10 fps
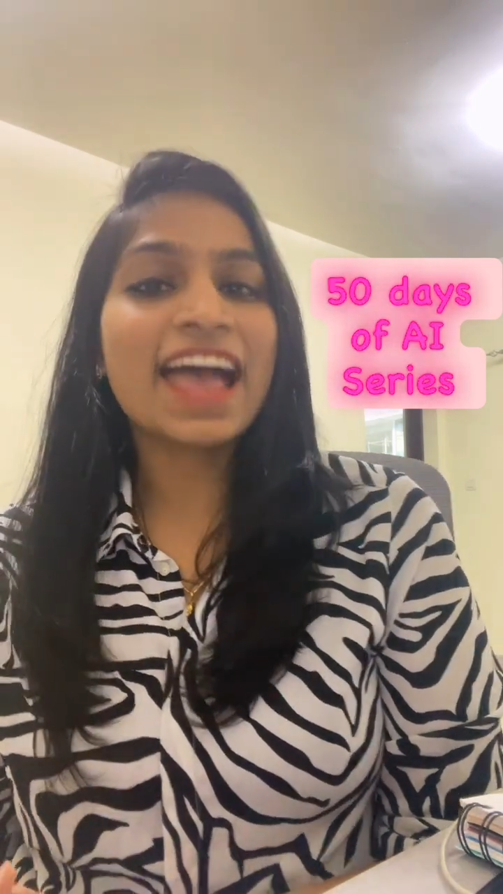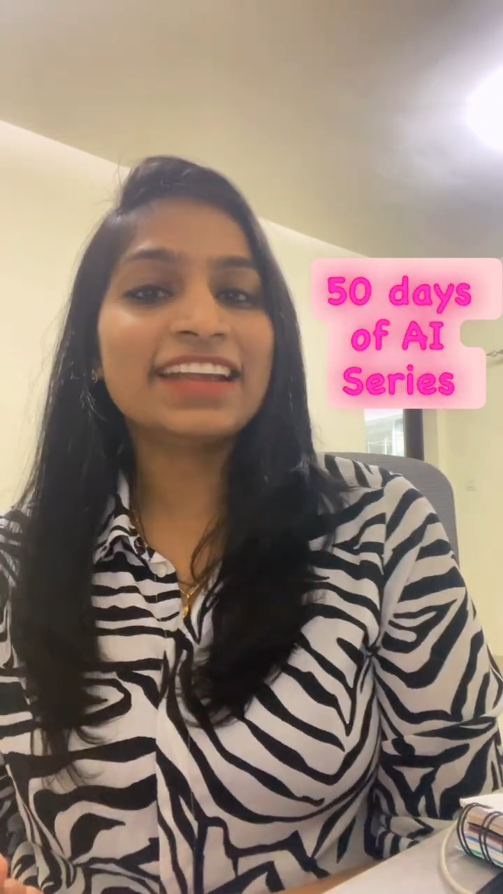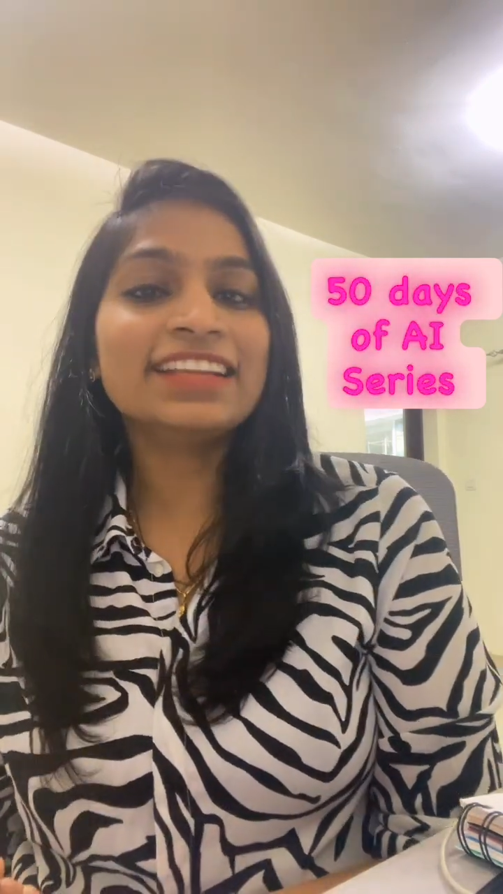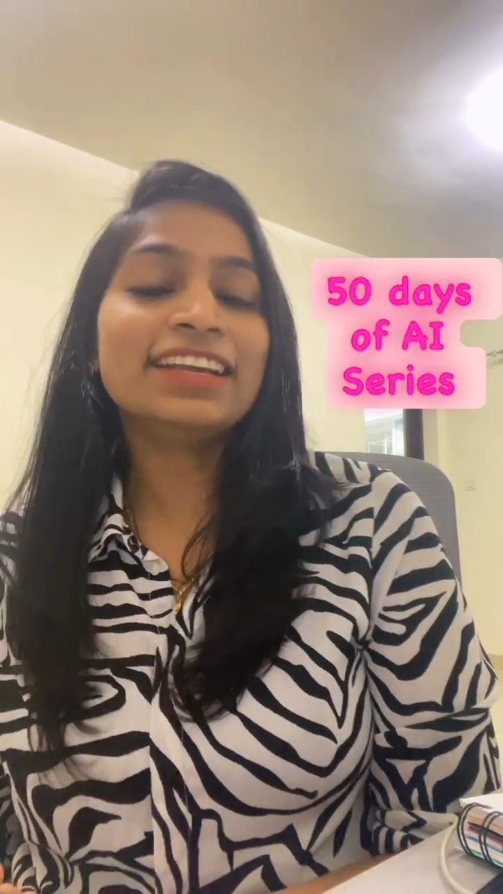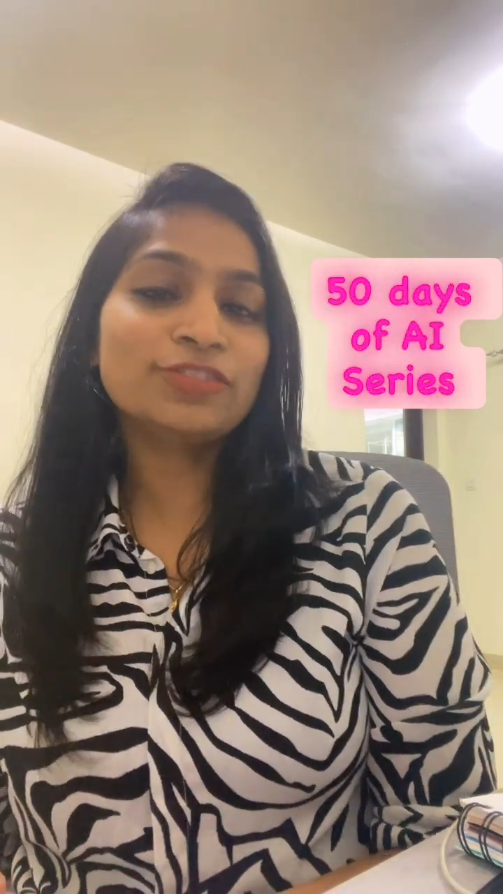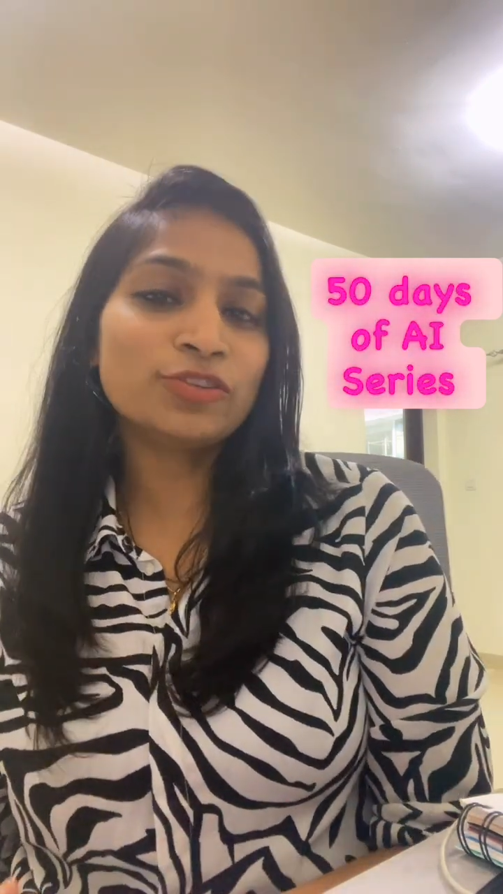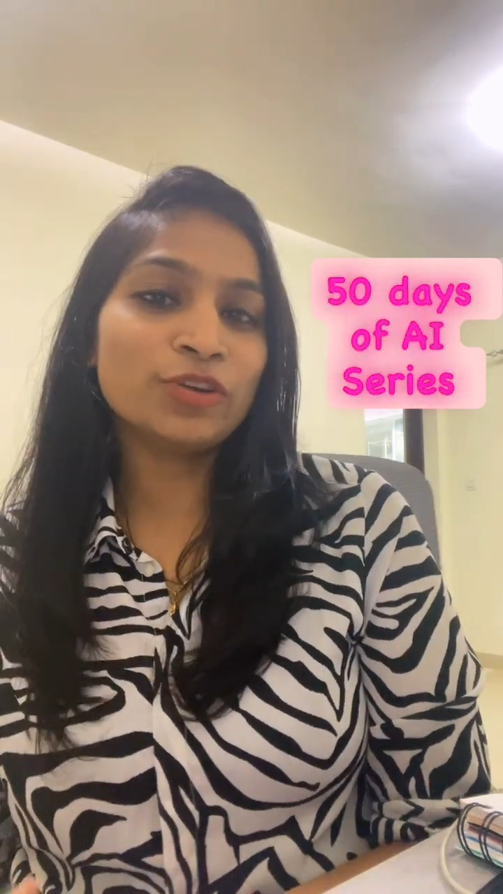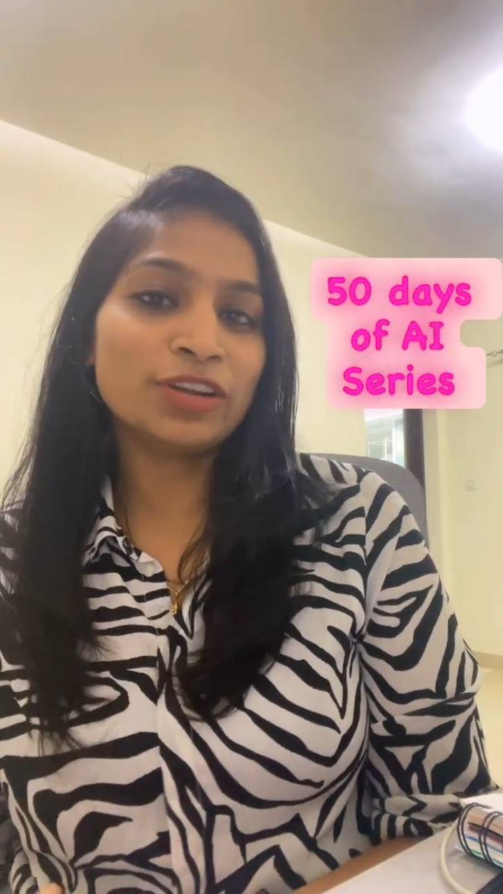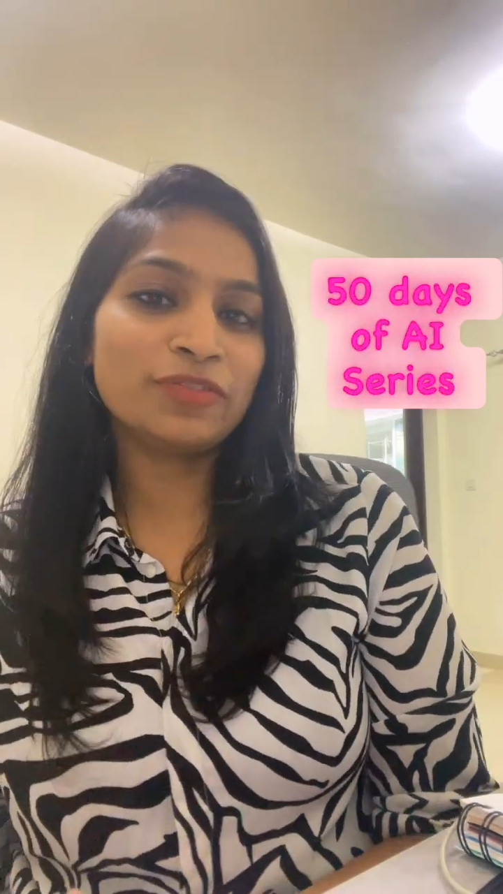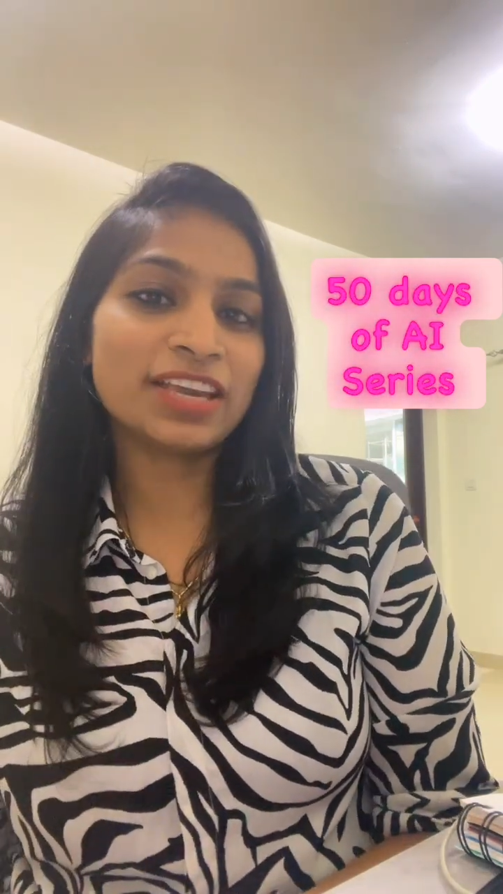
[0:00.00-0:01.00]
and hit the
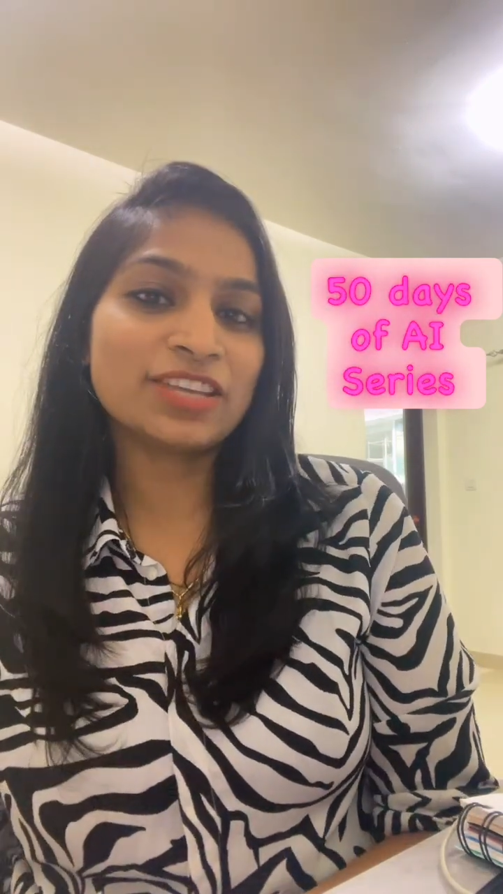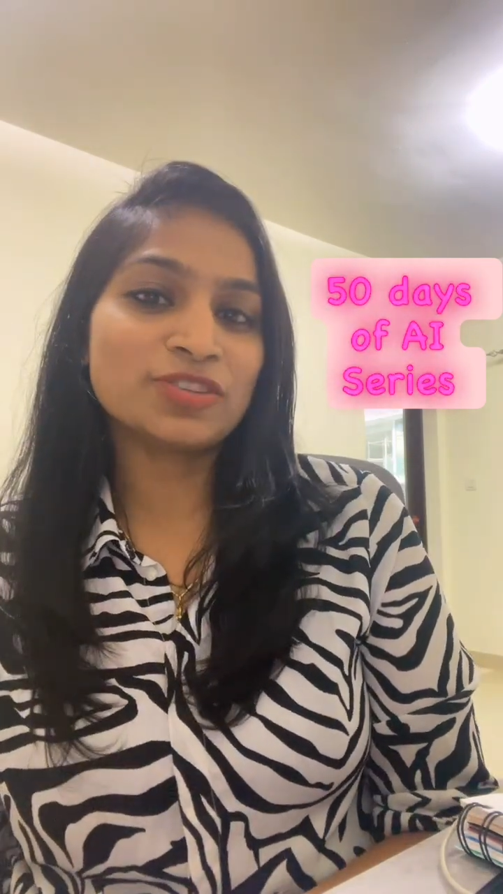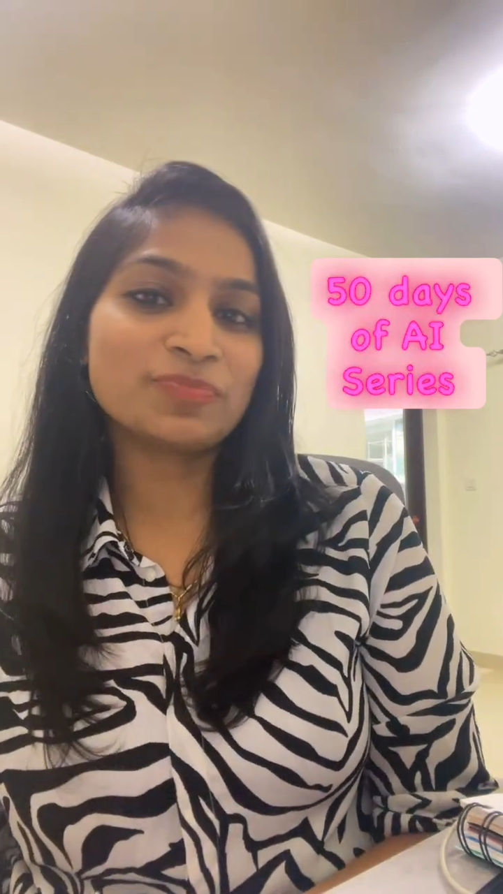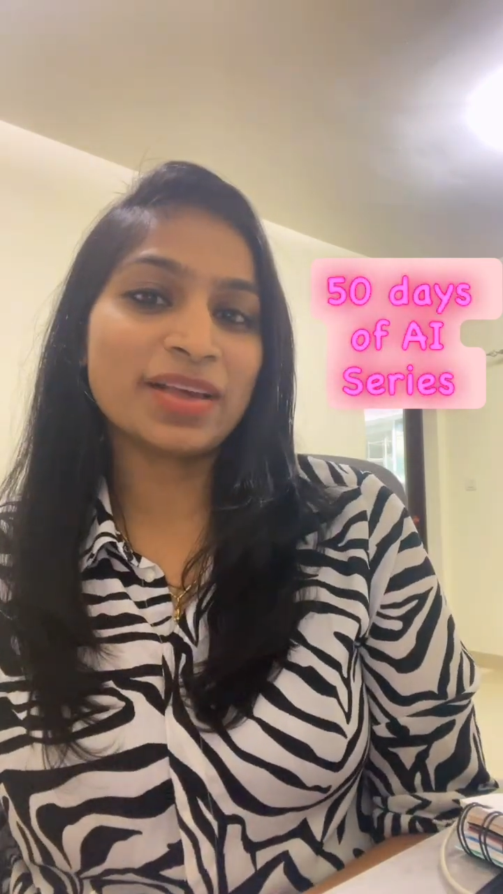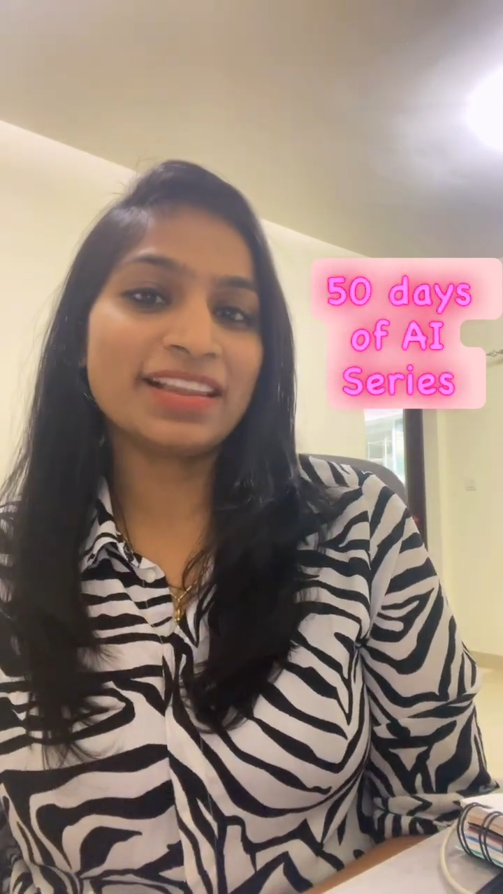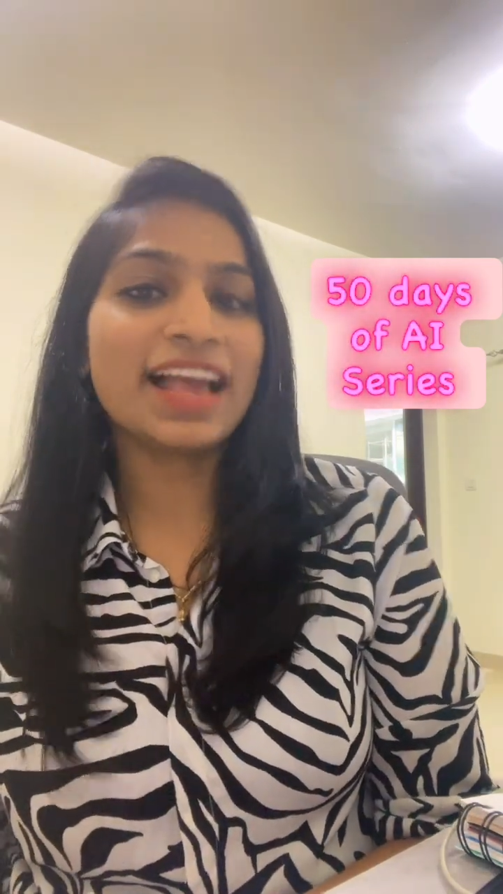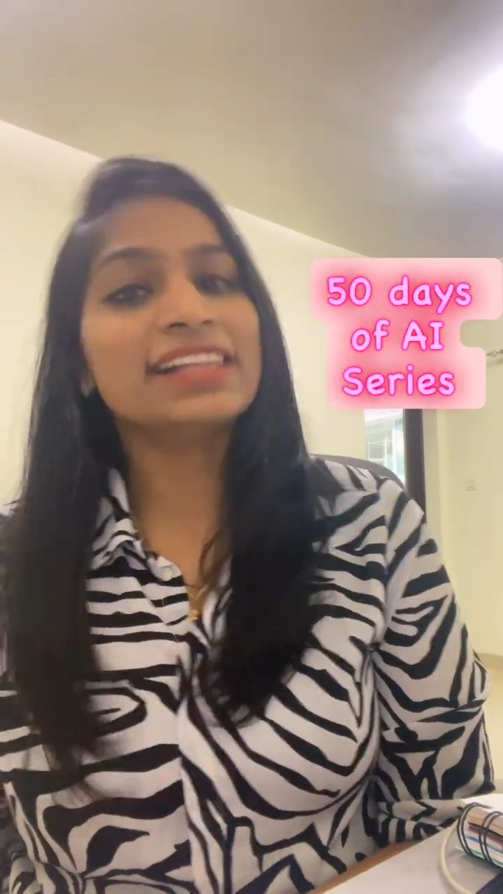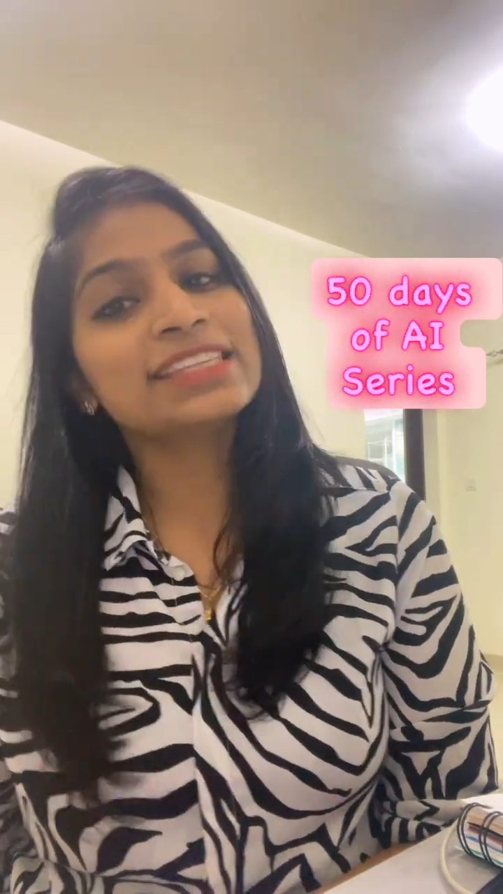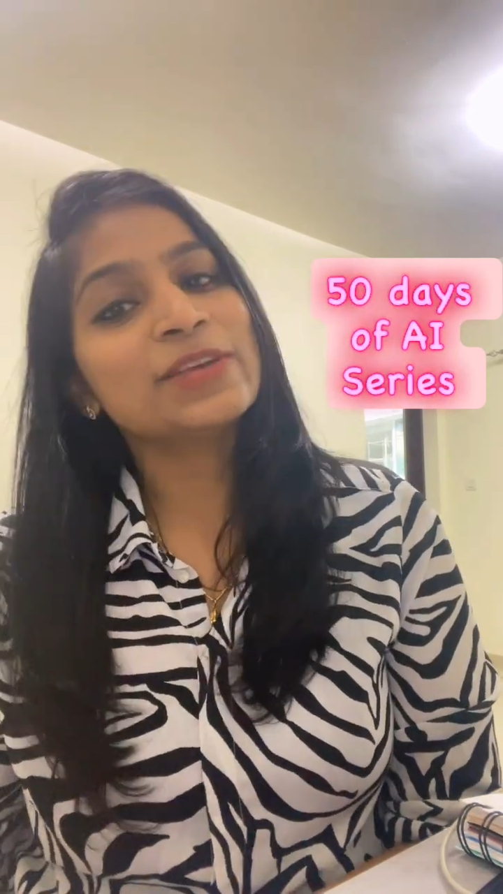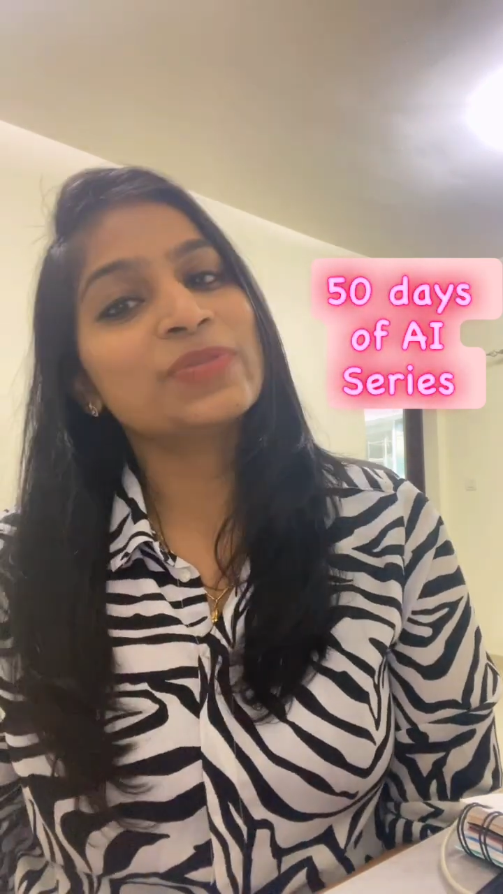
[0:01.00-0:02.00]
notification bell.
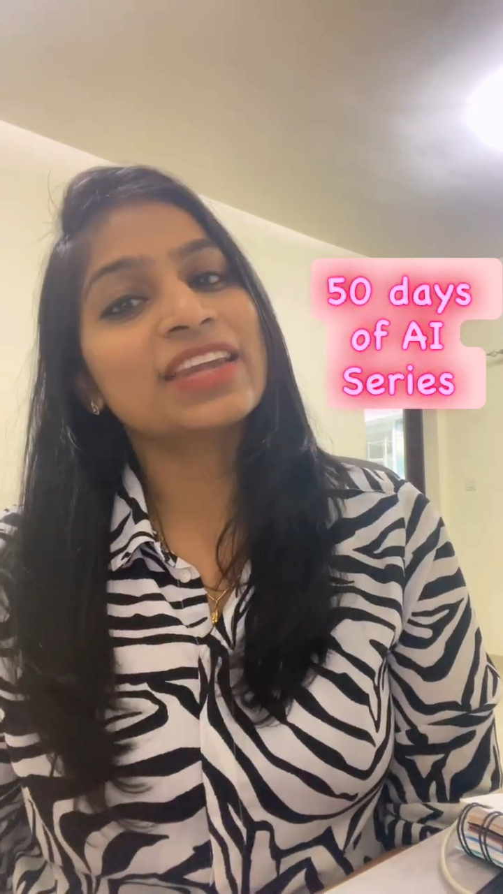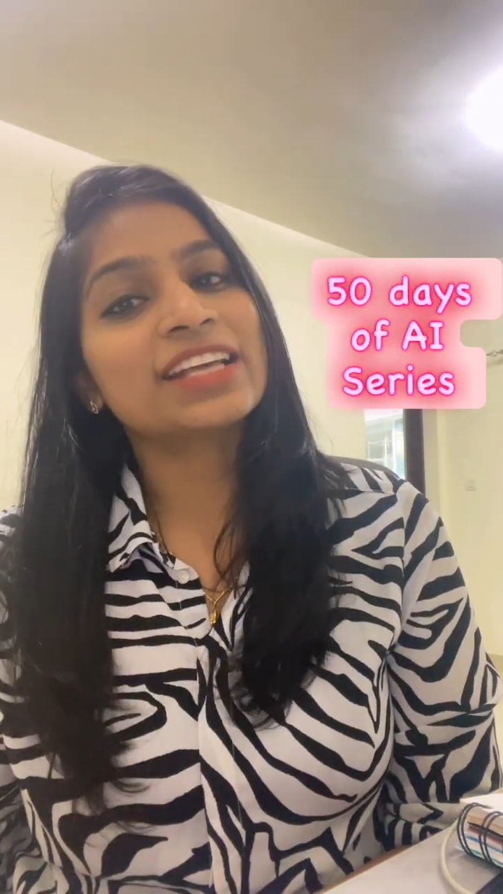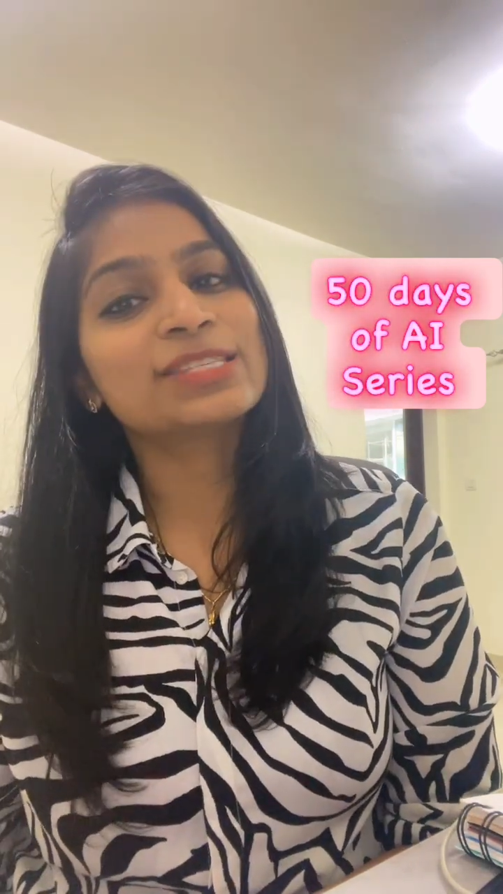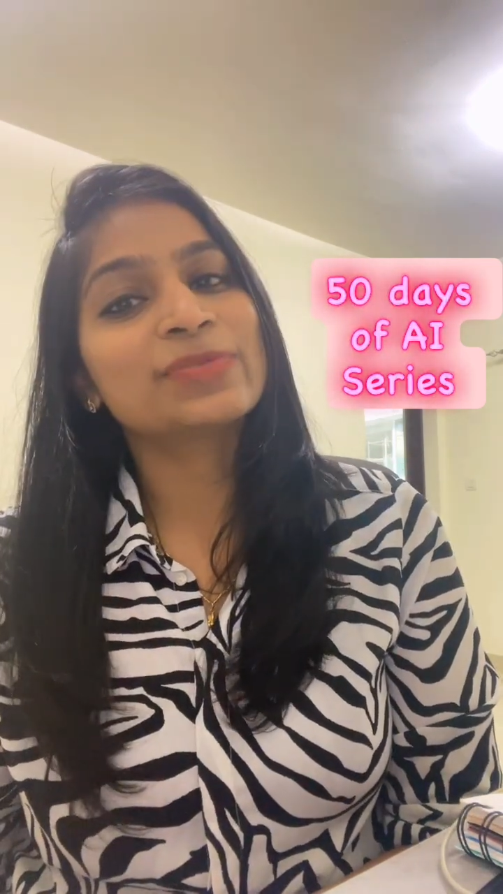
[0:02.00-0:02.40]
I'll see you in the next